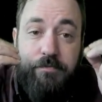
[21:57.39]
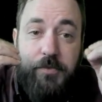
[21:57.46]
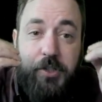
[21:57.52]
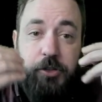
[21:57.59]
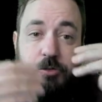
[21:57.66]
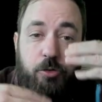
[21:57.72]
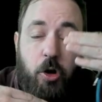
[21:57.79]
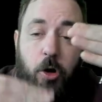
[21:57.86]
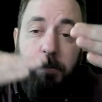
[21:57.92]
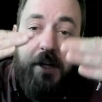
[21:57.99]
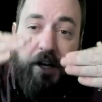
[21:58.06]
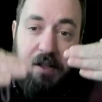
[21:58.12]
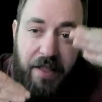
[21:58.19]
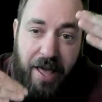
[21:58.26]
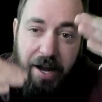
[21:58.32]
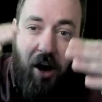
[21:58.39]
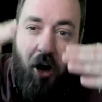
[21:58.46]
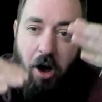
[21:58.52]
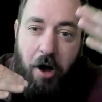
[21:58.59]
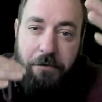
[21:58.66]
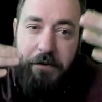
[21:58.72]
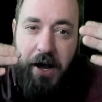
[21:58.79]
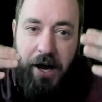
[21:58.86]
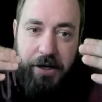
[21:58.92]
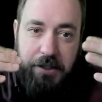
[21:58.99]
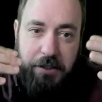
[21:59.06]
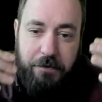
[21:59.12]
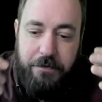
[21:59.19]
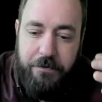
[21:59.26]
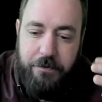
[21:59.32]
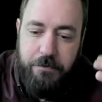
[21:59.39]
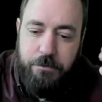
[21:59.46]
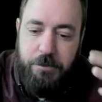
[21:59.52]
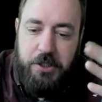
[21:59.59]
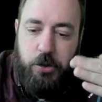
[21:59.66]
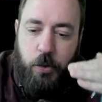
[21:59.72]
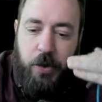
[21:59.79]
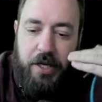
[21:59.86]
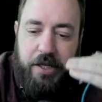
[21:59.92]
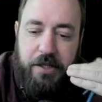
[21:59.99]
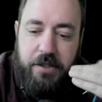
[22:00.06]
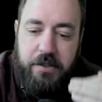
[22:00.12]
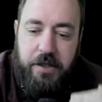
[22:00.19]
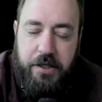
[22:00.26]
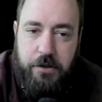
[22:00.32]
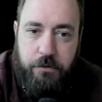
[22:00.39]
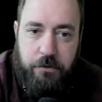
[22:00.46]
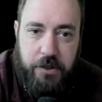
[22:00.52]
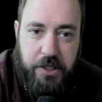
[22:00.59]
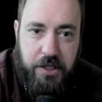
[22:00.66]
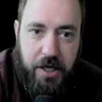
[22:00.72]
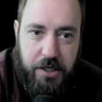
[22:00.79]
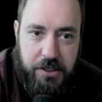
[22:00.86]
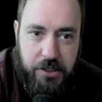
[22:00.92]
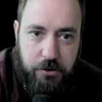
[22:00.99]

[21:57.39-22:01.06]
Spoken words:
strobing in that off octave between like the really nice